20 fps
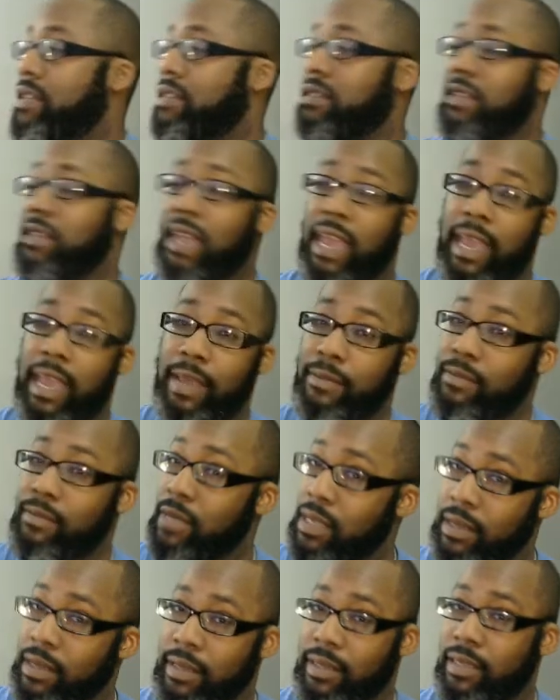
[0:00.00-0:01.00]
the same
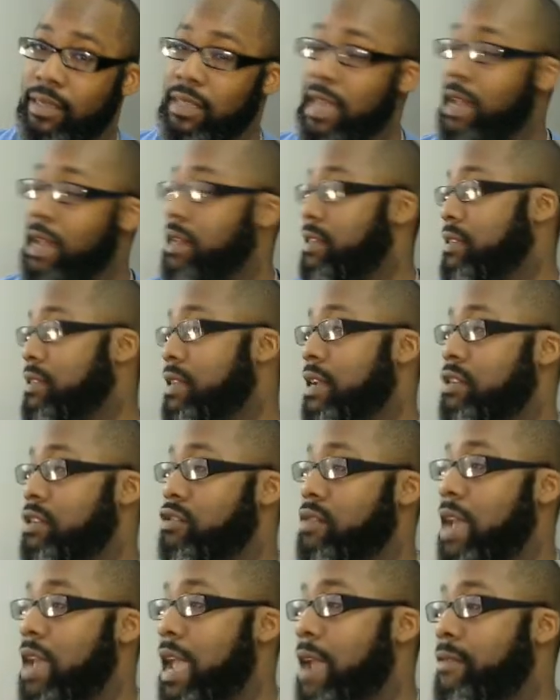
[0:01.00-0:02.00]
settings that
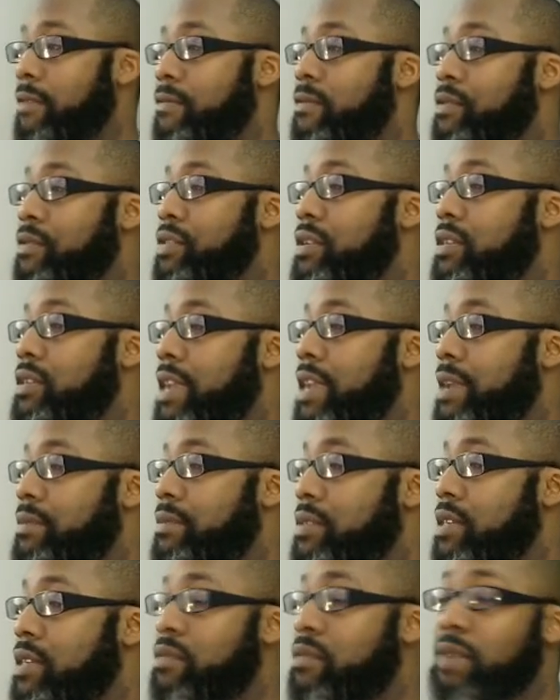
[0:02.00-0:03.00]
you have for this same
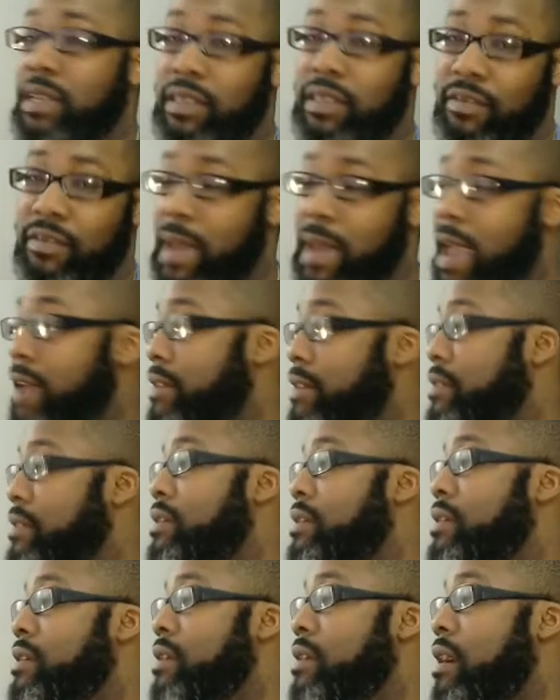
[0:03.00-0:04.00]
sequence of pattern.
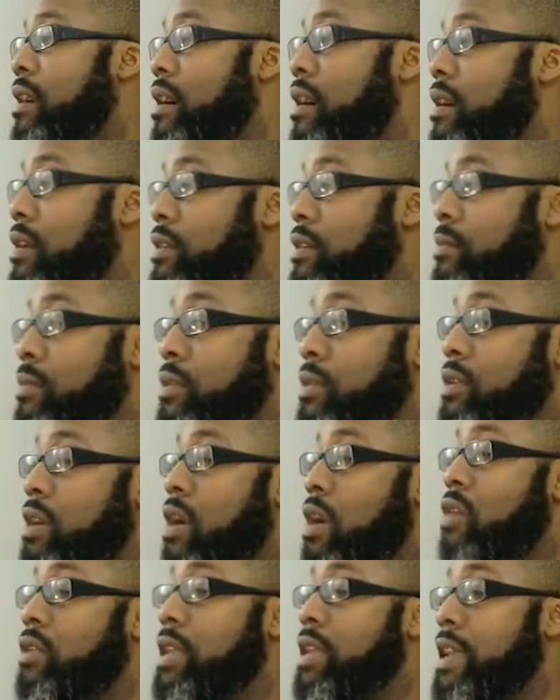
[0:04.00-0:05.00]

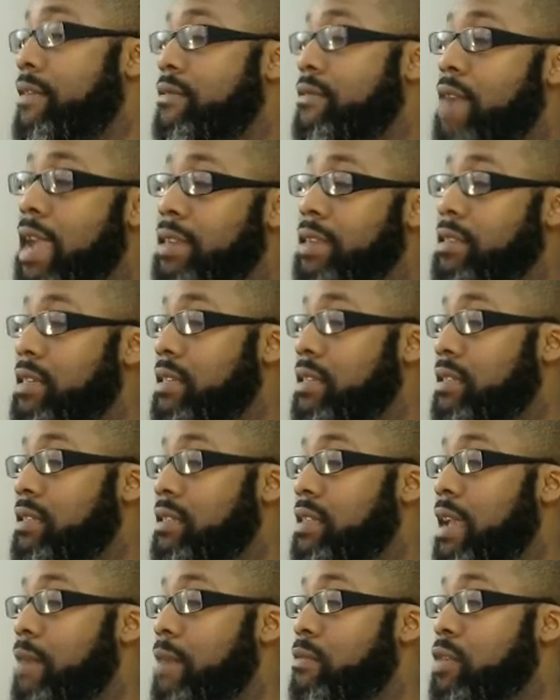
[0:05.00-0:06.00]
The only advice
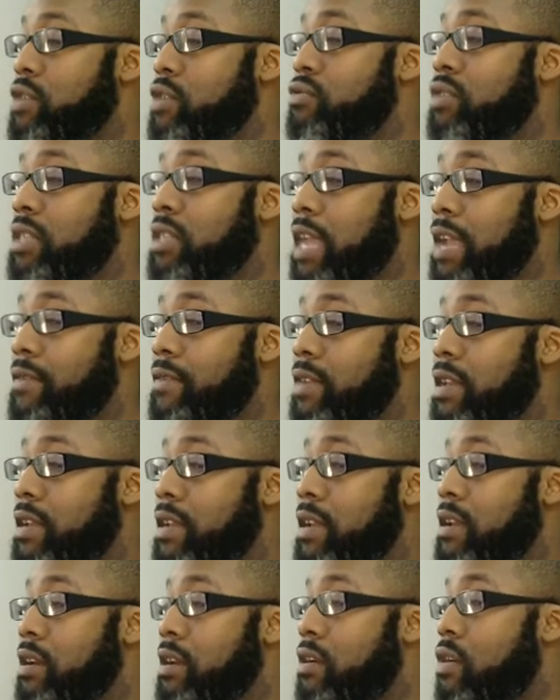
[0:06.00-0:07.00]
is that when you save
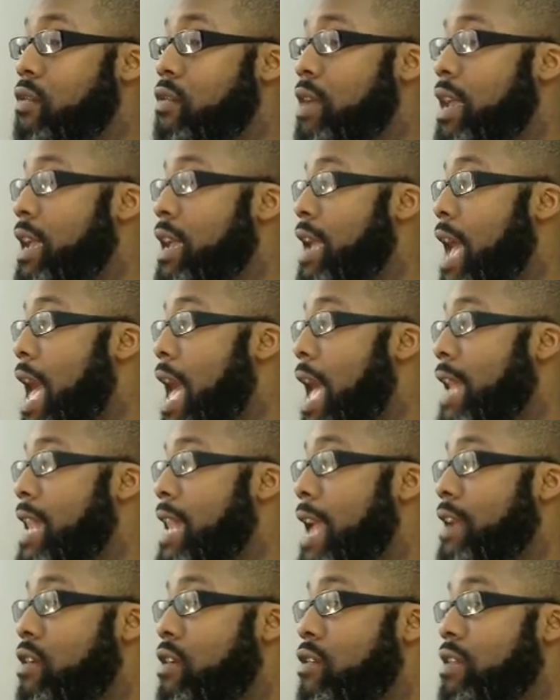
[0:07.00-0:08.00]
it, go ahead and
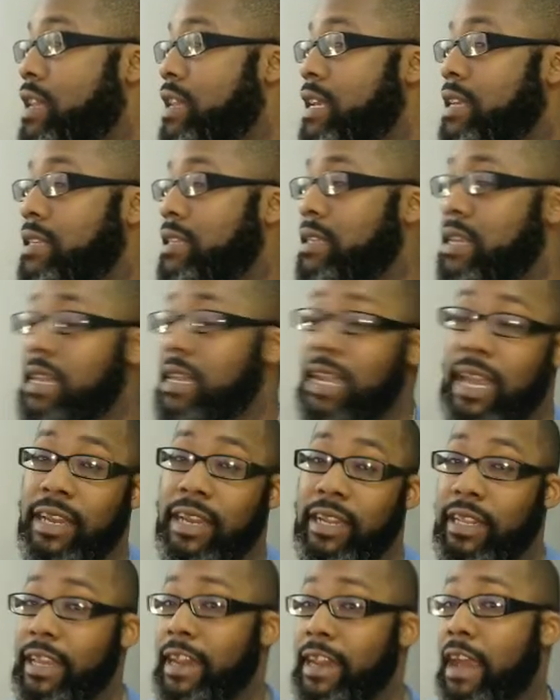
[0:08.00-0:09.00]
highlight all these and
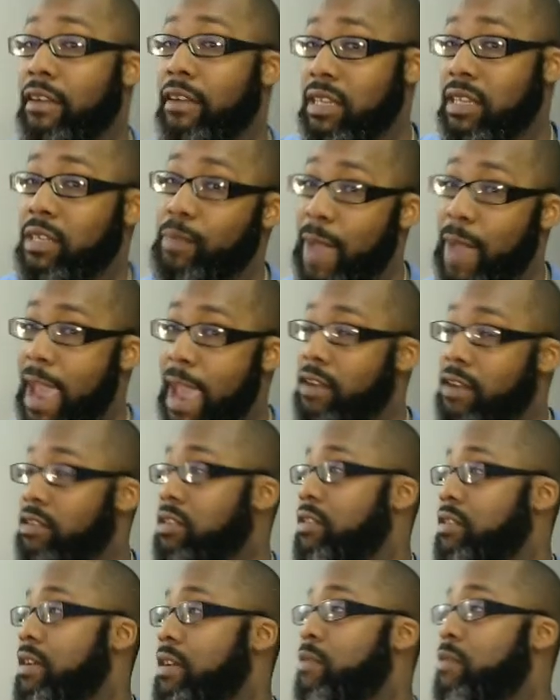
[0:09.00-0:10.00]
delete out this pattern,
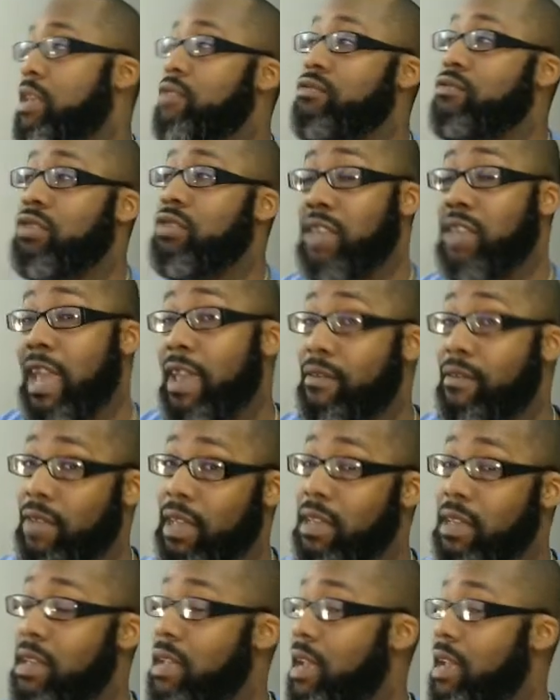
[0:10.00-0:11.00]
so that when you save
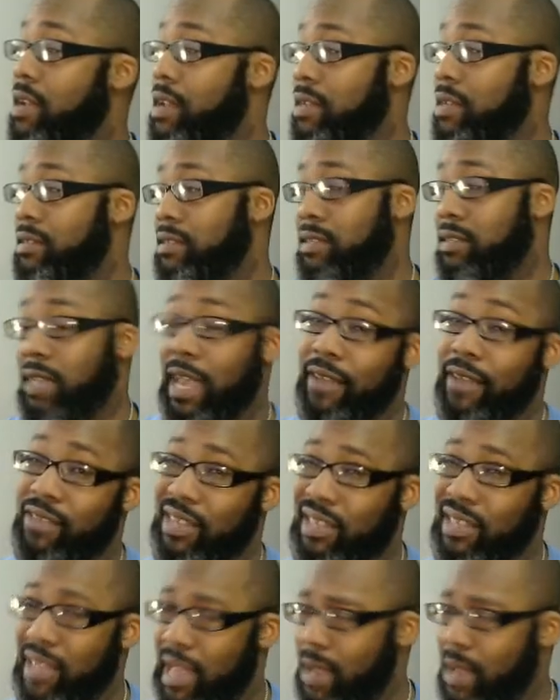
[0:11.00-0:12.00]
it, it doesn't save
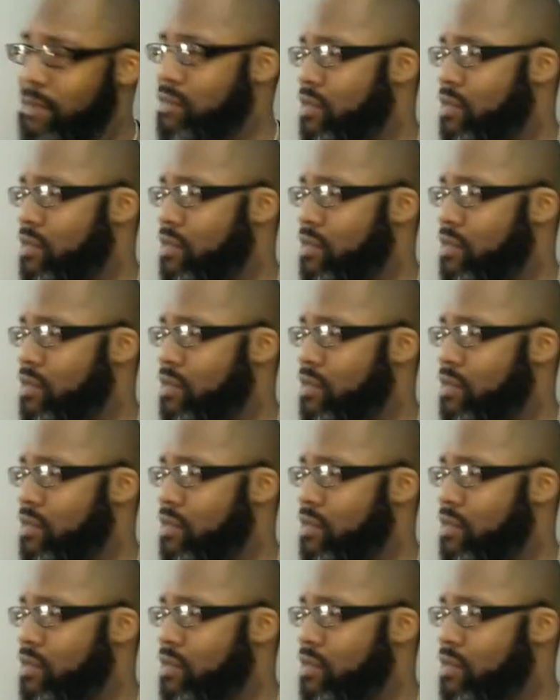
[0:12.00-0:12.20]
the same